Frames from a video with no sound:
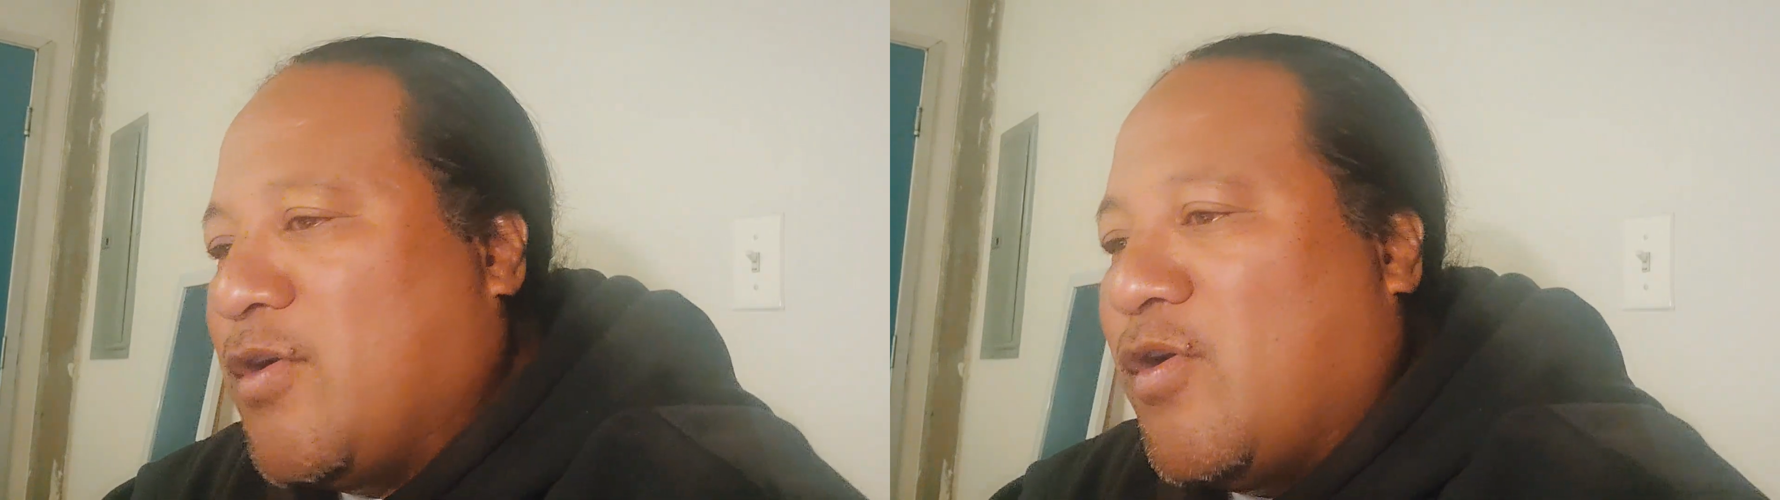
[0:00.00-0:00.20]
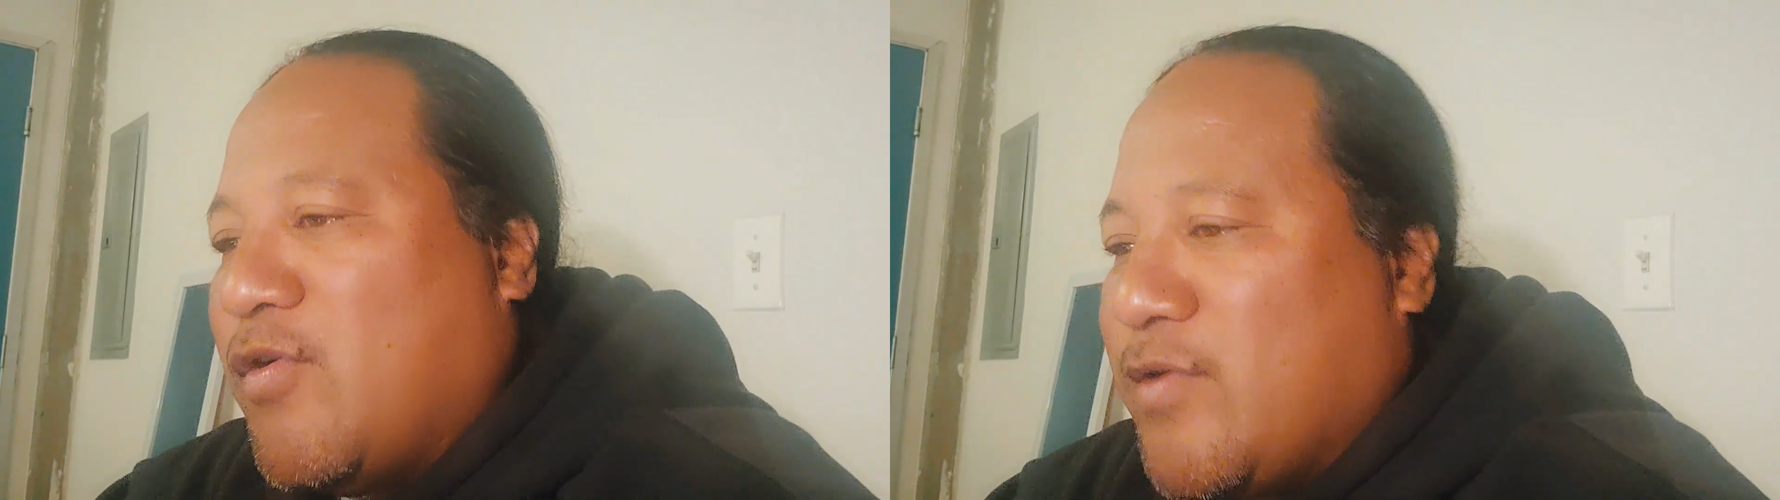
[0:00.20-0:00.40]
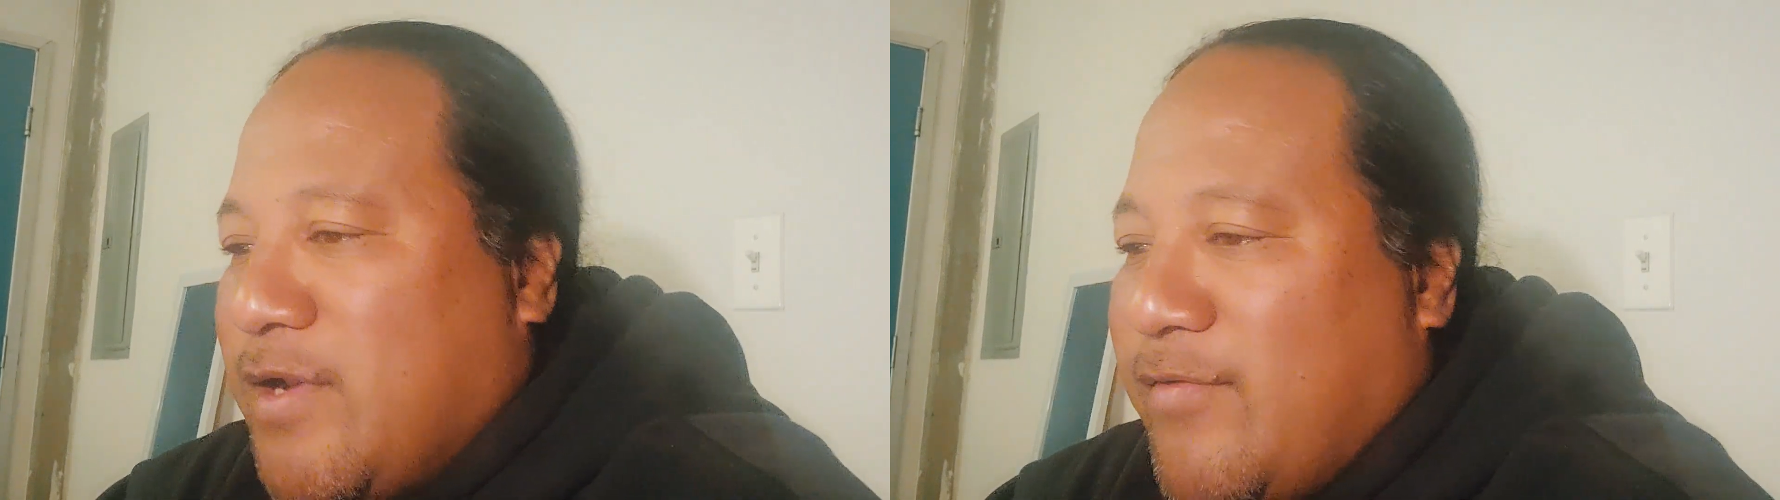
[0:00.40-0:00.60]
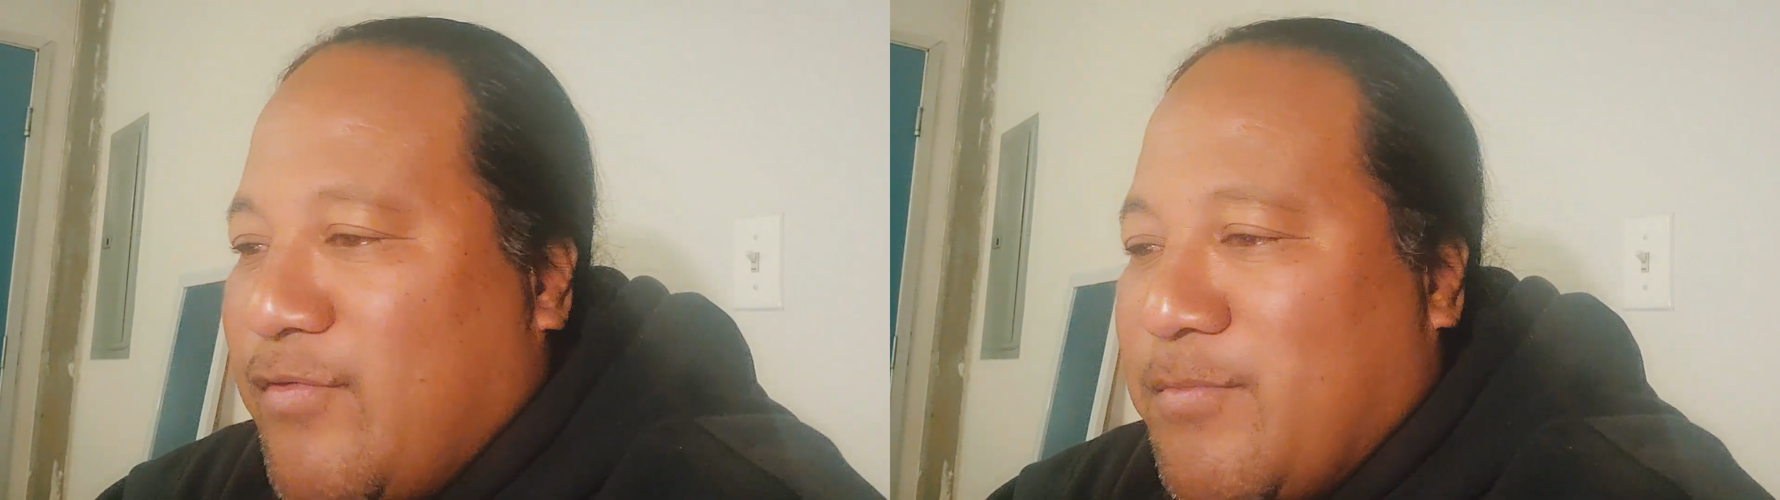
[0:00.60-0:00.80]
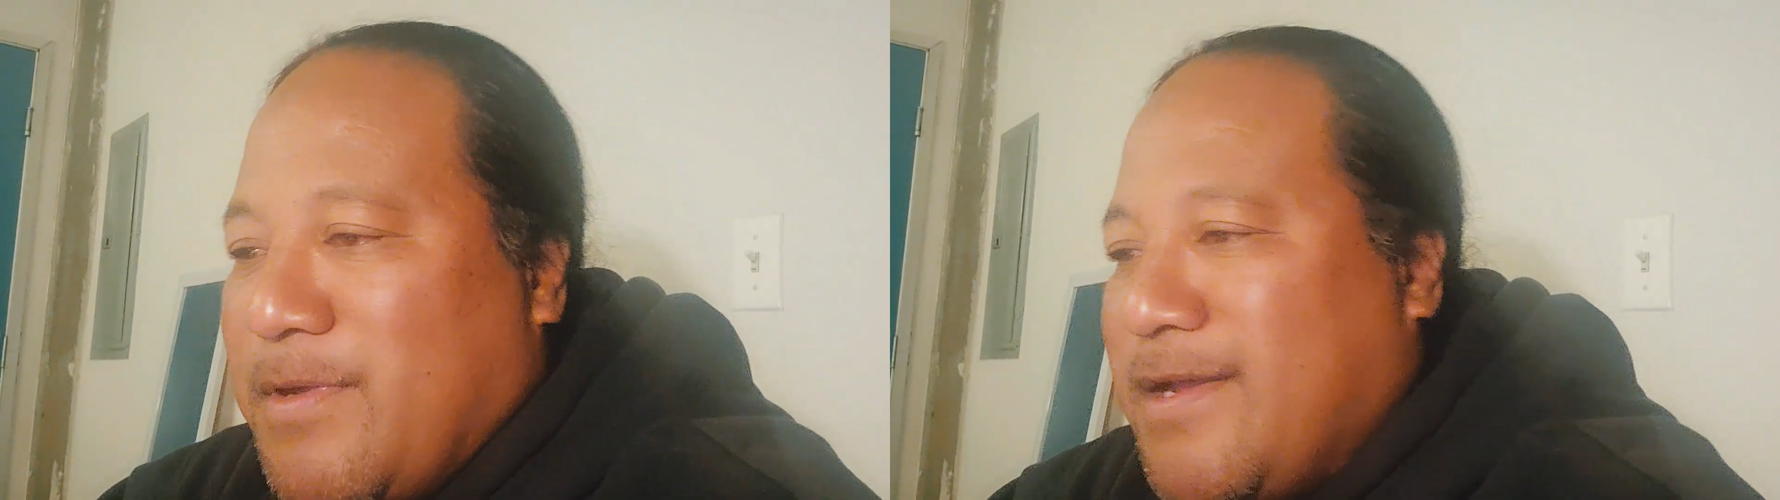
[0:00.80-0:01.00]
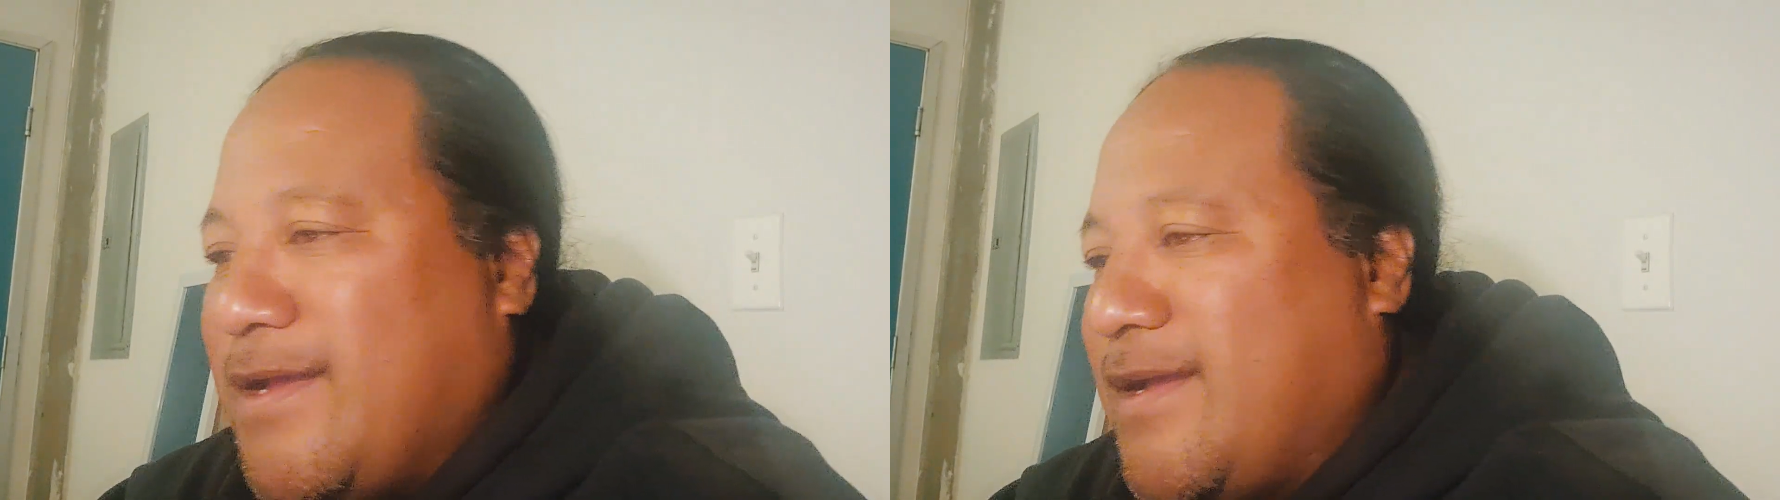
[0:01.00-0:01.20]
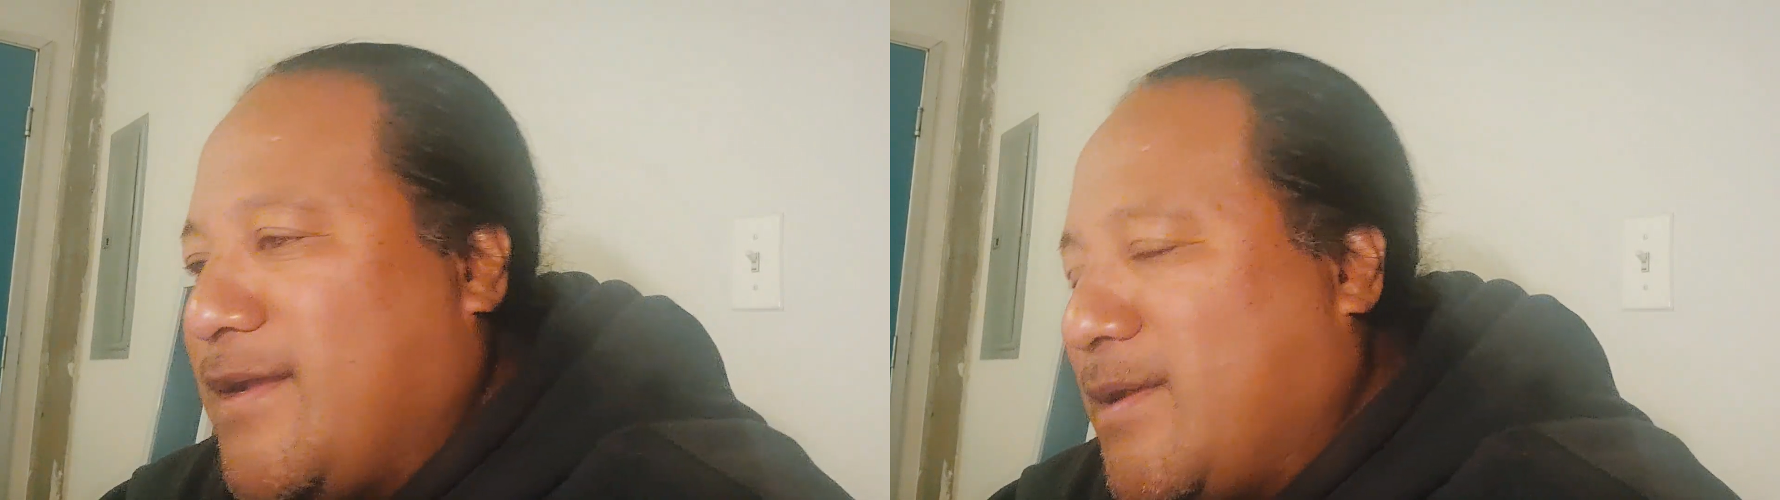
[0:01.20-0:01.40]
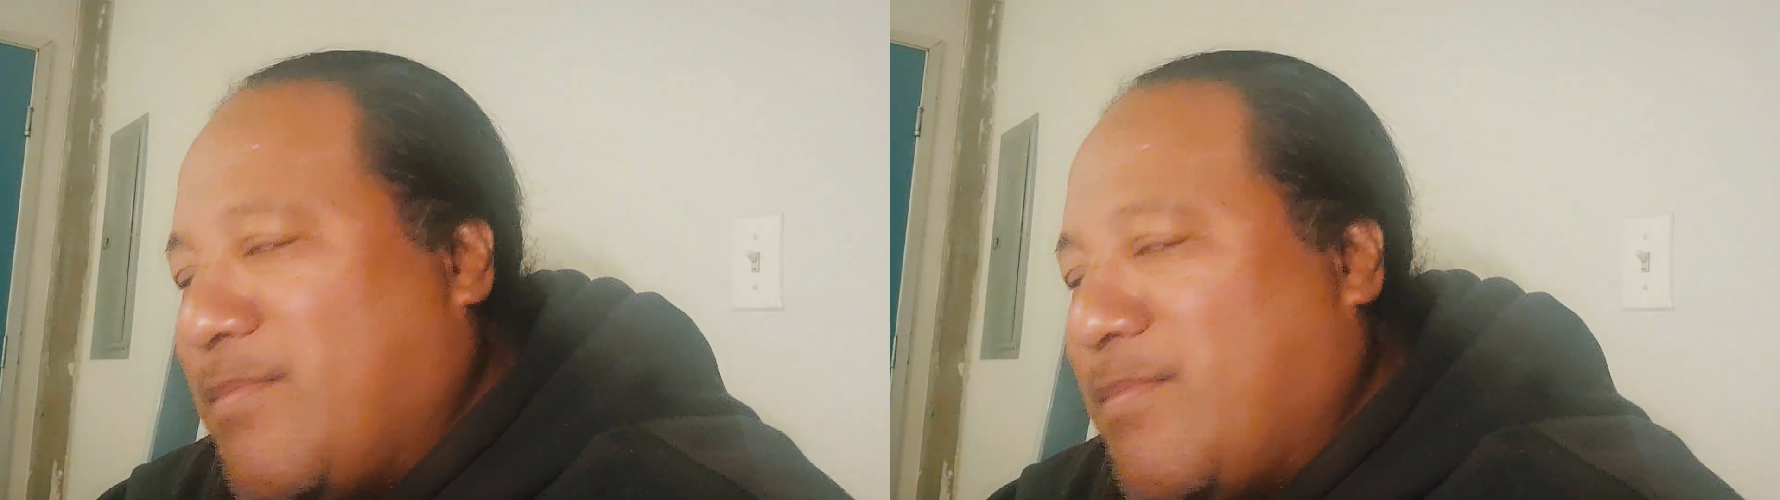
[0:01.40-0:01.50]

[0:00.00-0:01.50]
or whatever, man.